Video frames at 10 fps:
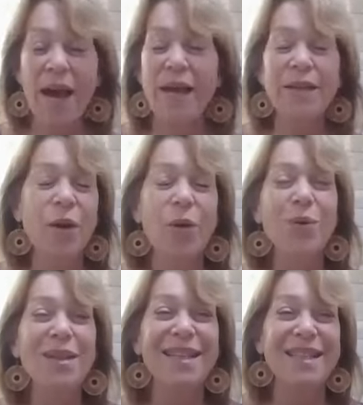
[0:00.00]
Yeah, it
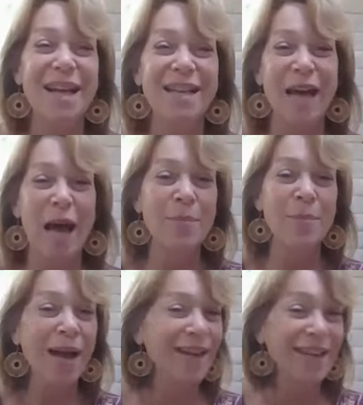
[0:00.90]
totally does. I'm
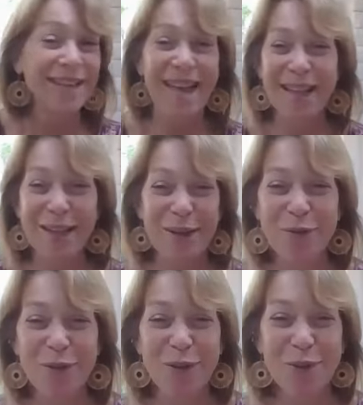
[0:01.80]
not going to nail
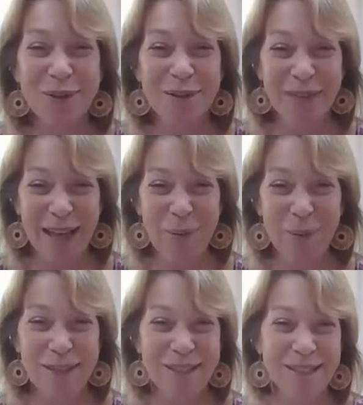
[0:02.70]
you for use of
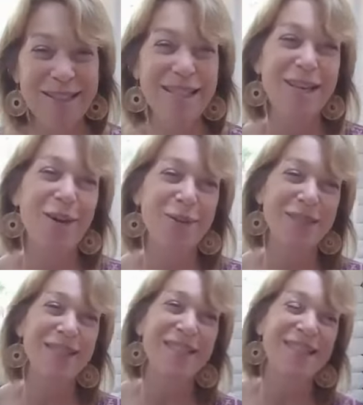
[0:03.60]
language. She knows